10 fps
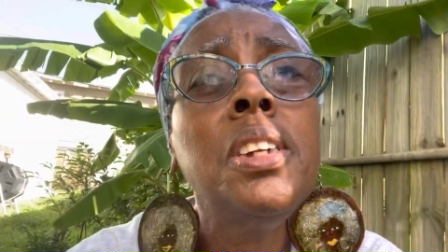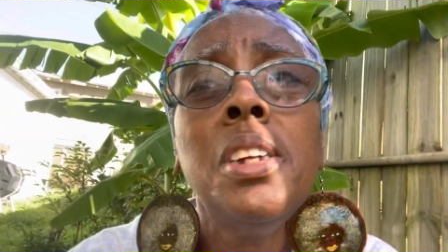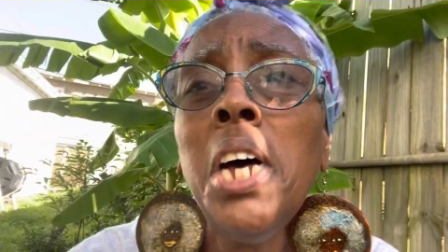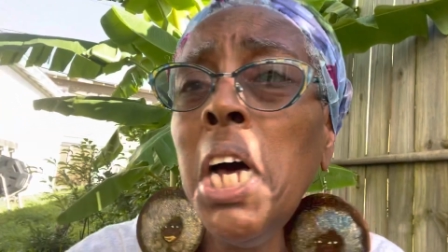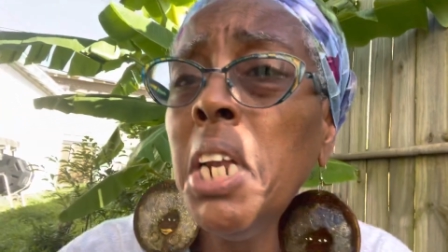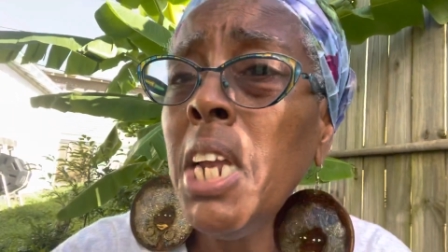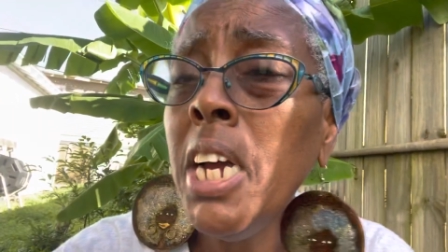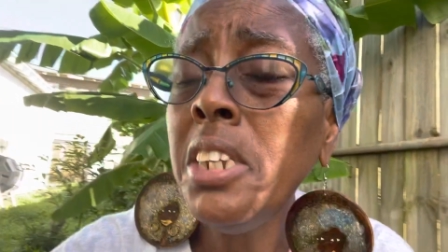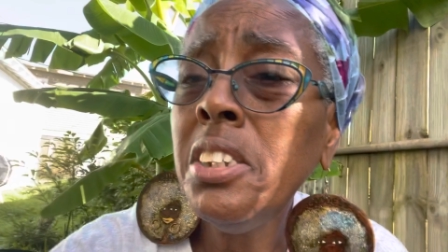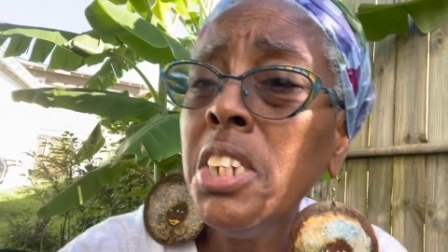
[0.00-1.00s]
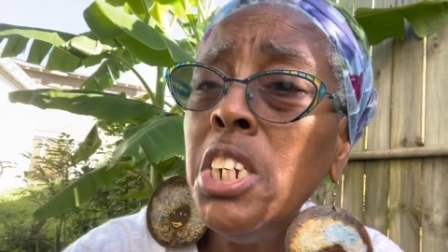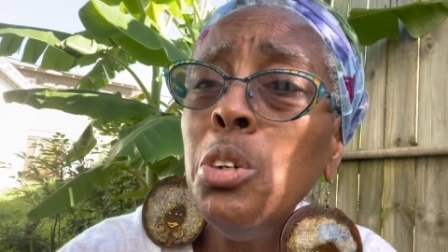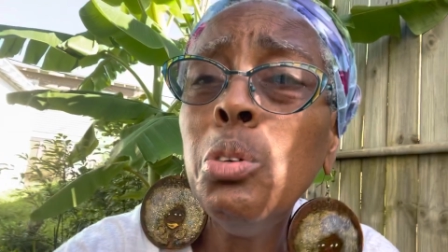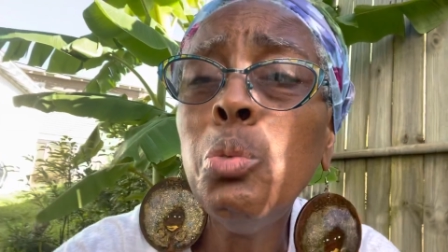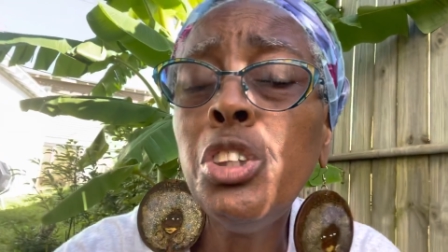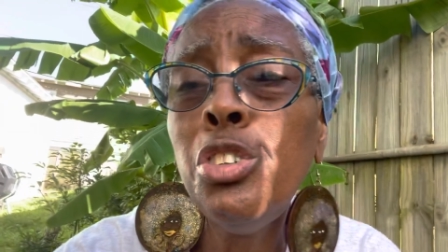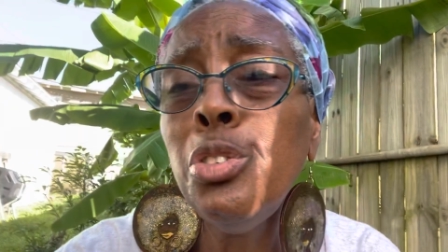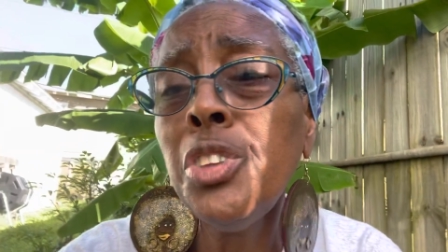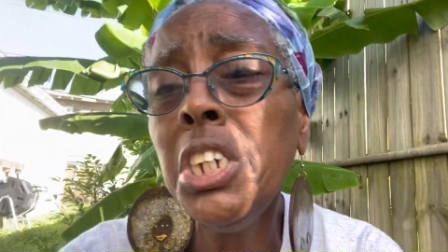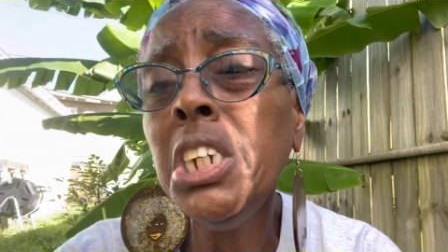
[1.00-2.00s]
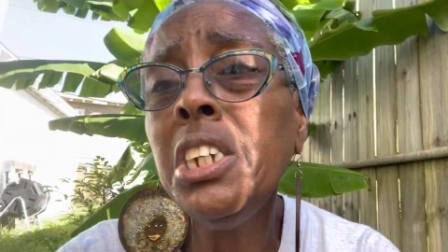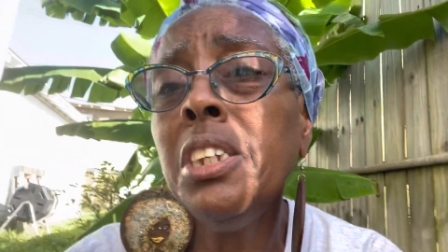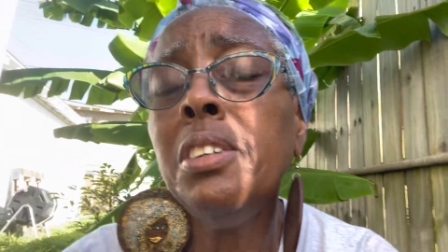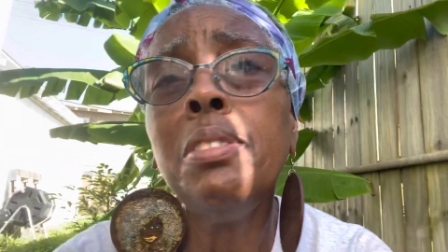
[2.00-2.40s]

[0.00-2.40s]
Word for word: I'd like to hear what you're thinking.